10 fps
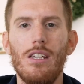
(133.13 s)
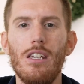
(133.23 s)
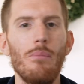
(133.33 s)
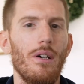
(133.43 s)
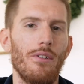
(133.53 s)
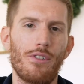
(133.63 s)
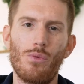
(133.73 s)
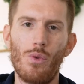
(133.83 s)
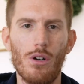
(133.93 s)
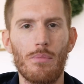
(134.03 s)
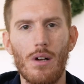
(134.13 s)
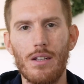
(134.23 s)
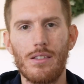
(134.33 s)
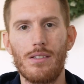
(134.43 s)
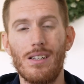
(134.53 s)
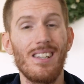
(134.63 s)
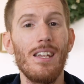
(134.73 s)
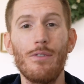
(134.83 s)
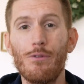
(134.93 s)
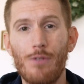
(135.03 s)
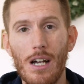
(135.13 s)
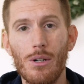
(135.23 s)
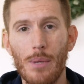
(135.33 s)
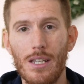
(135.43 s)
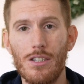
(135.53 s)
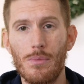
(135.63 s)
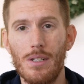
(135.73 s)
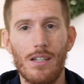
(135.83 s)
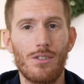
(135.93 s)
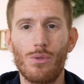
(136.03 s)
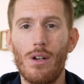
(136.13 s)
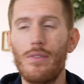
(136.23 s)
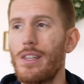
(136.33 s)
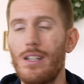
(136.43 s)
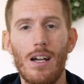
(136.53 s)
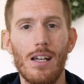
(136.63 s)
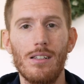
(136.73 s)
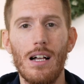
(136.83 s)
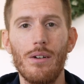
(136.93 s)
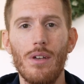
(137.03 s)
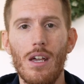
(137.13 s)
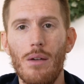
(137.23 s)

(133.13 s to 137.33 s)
emails and word processing and even file management. I store everything in iCloud.